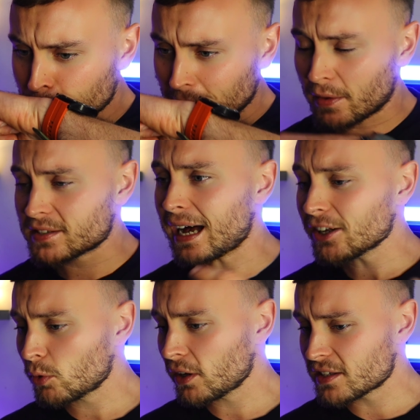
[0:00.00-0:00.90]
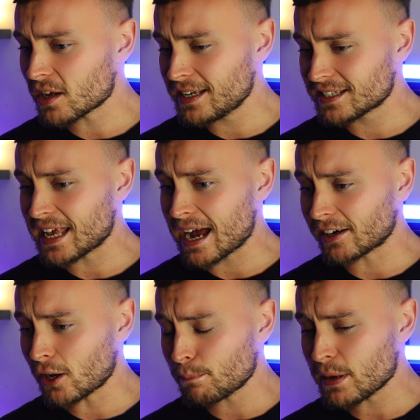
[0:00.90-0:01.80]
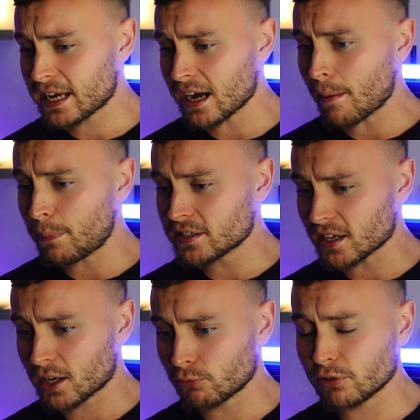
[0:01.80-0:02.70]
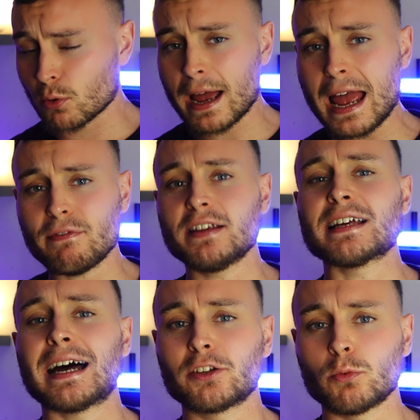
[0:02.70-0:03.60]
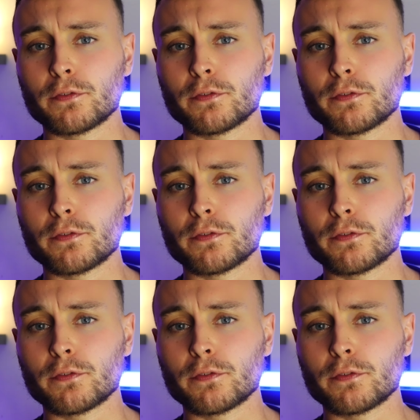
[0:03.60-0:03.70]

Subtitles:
Now the sandalwood is there. I don't pick it up as like a real heavy sandalwood